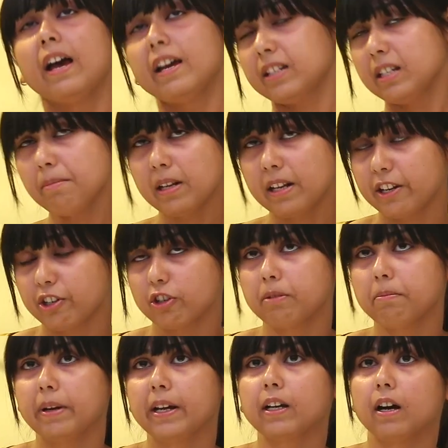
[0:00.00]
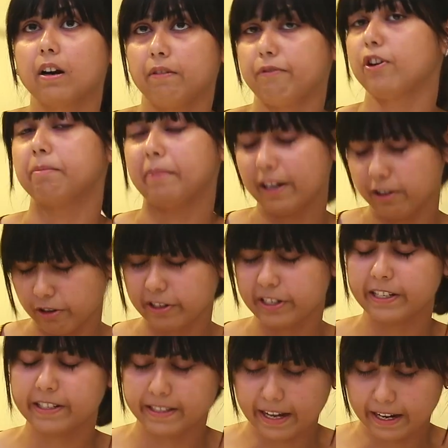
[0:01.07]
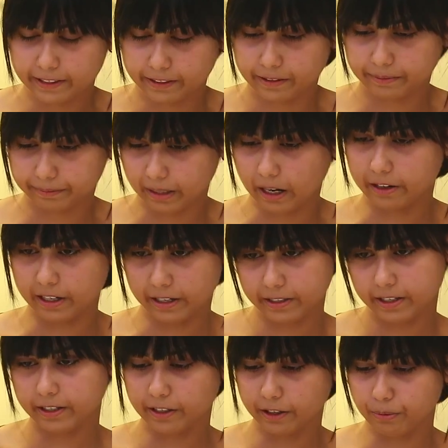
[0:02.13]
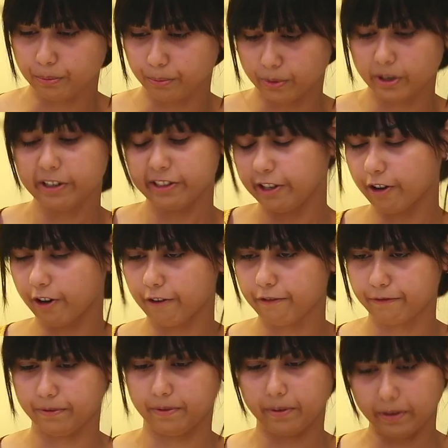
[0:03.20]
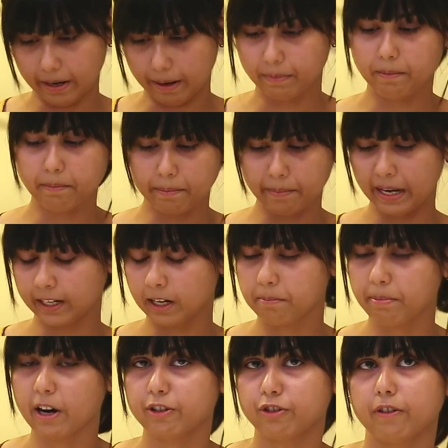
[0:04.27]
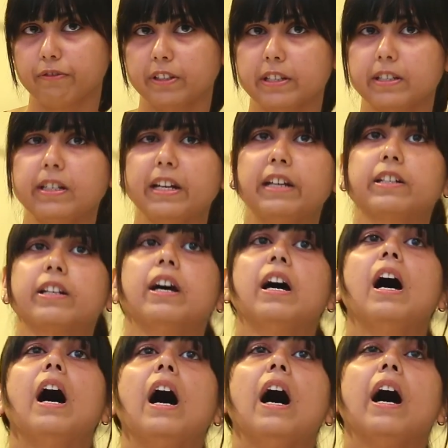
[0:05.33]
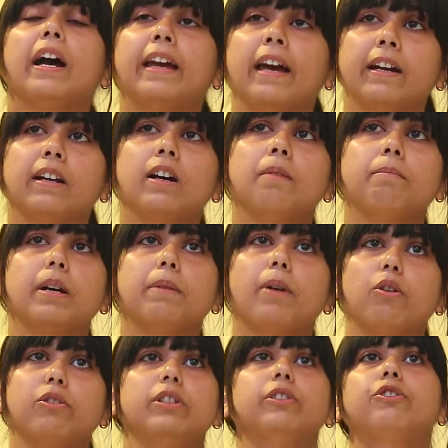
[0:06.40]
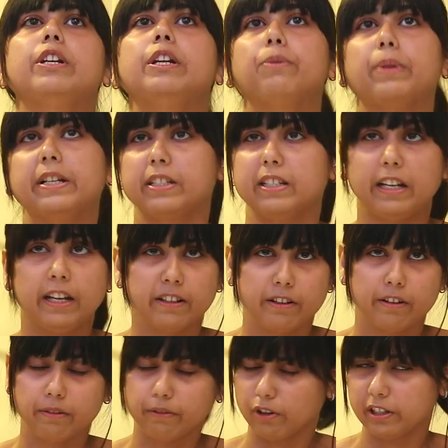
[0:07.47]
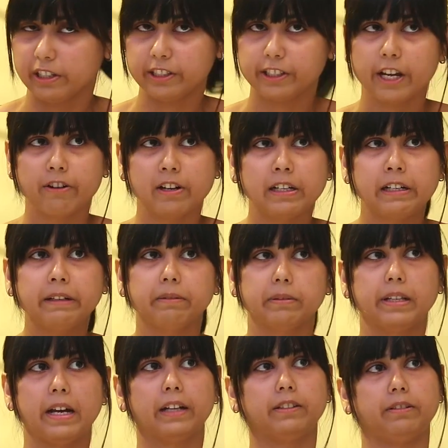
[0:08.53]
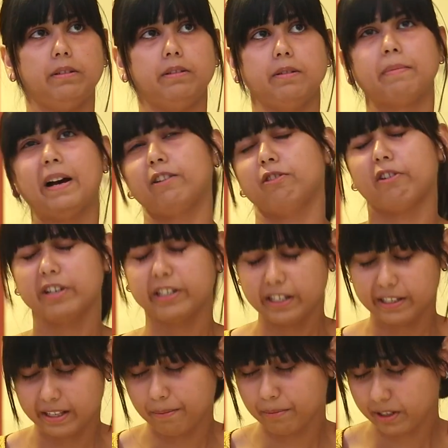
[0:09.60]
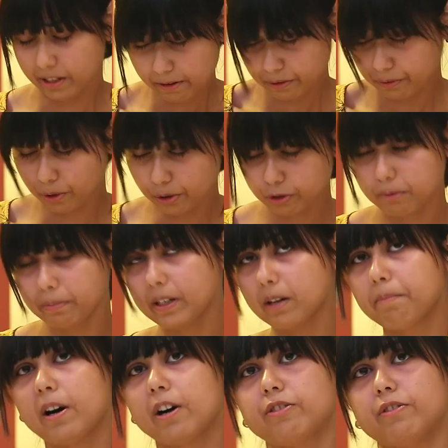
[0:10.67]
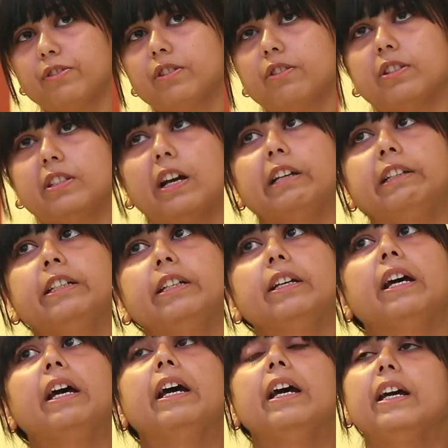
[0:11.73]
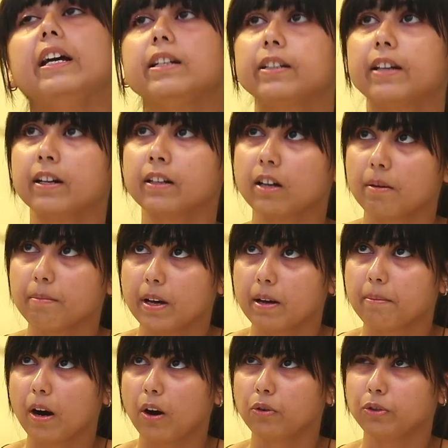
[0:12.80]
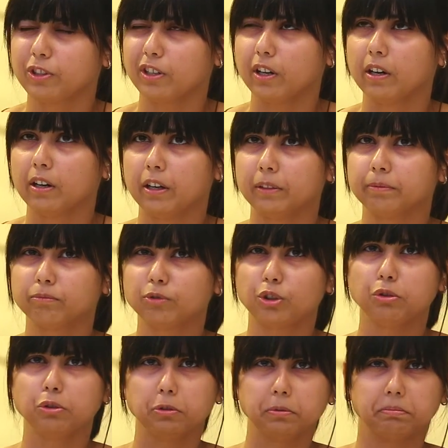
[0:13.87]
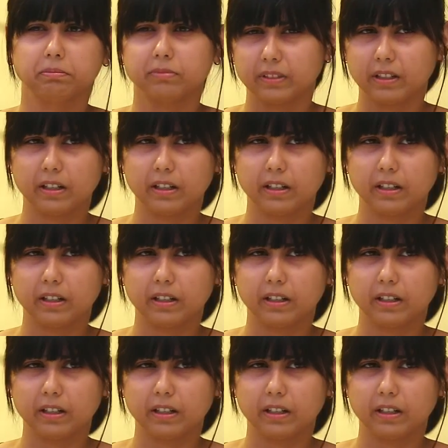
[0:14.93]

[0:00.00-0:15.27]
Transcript: Assimilation for minorities that are considered worthy of, making part of the state, can come about in three ways: either voluntarily, that the minorities themselves want to be a part of the society; it can come about through,